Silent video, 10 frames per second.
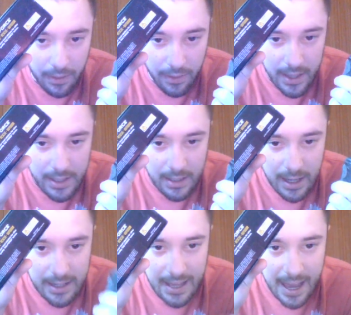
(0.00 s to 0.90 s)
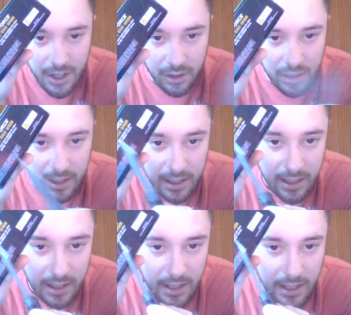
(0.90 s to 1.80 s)
this is actually
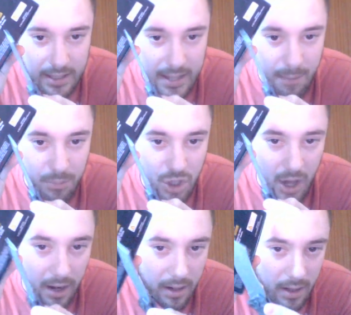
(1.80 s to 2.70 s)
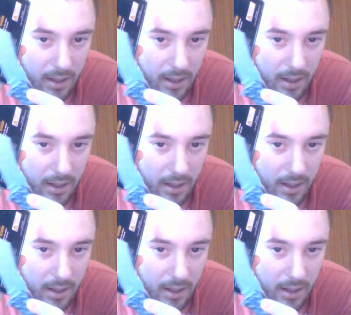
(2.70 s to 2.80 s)
taped shut.